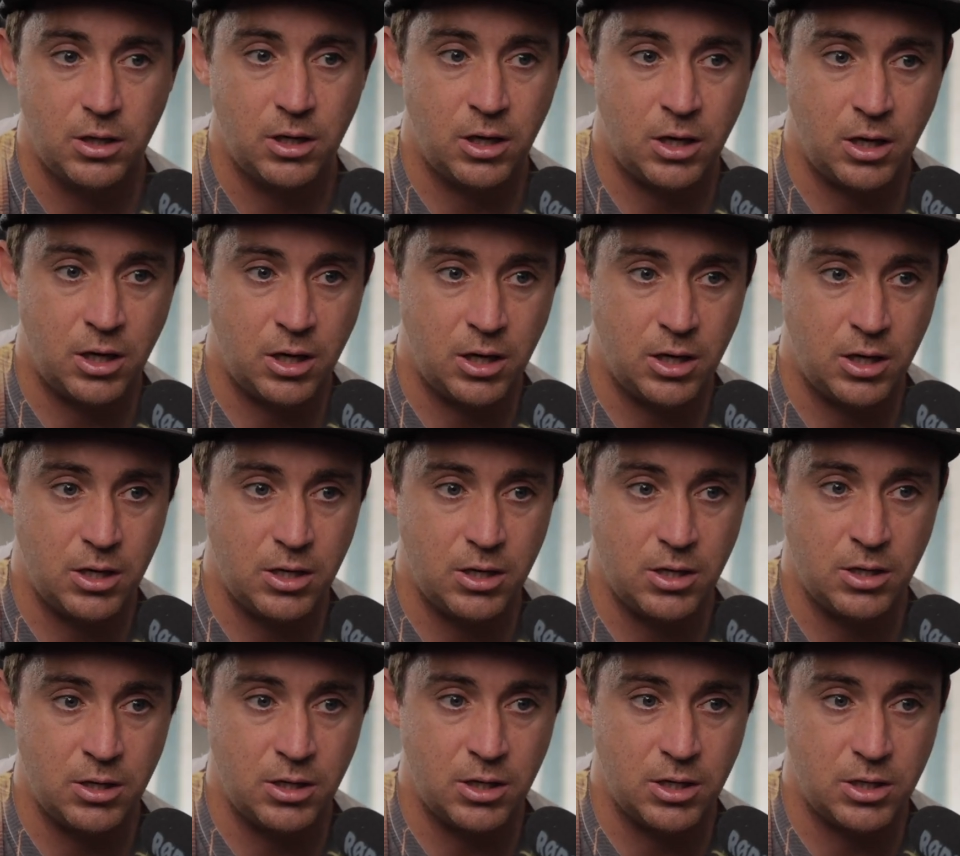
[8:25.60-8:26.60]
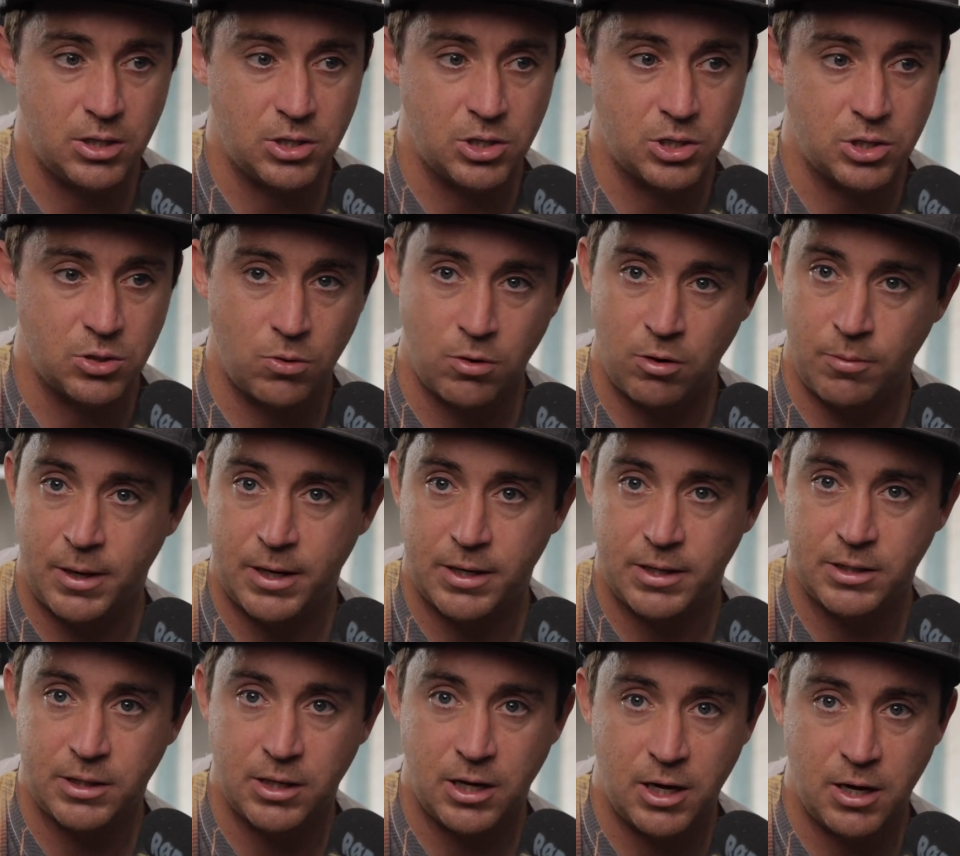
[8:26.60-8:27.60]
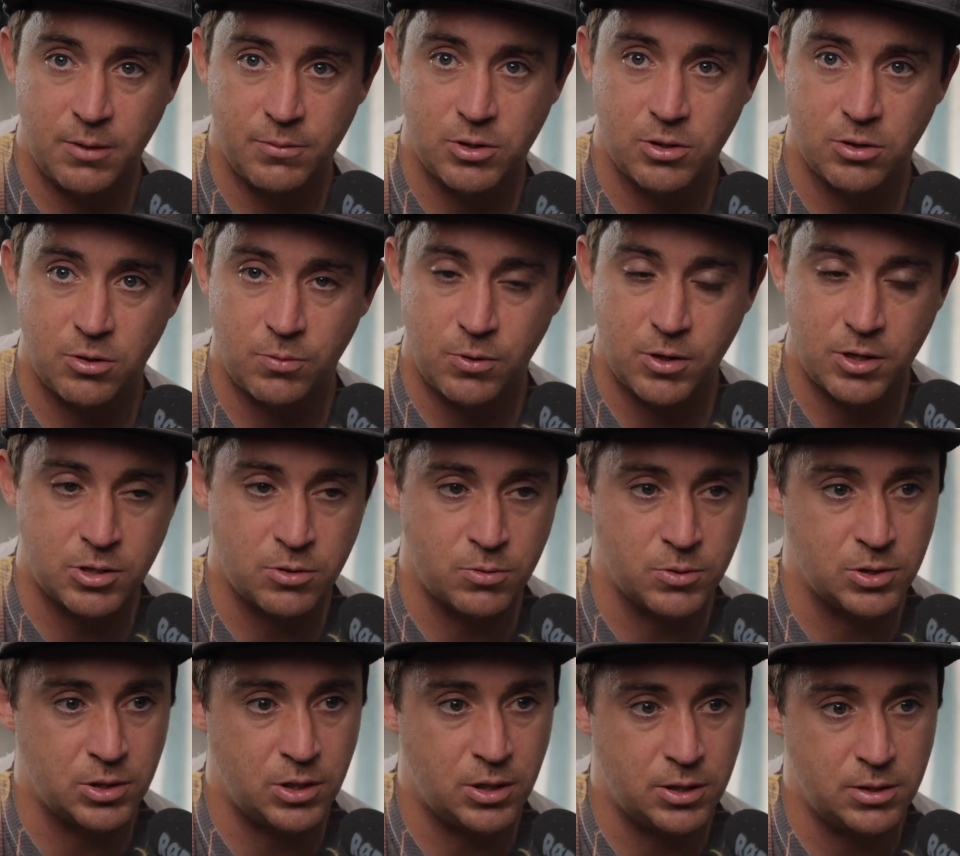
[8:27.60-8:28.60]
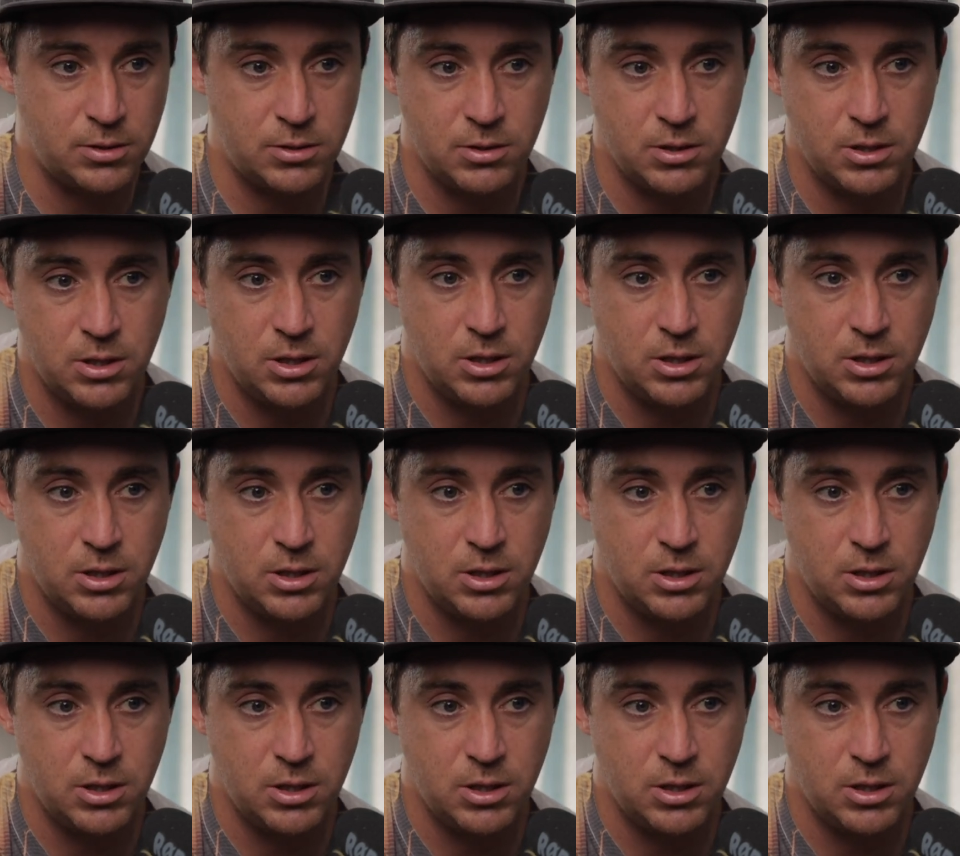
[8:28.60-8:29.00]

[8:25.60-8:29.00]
in a short amount of time. So the pressure was on.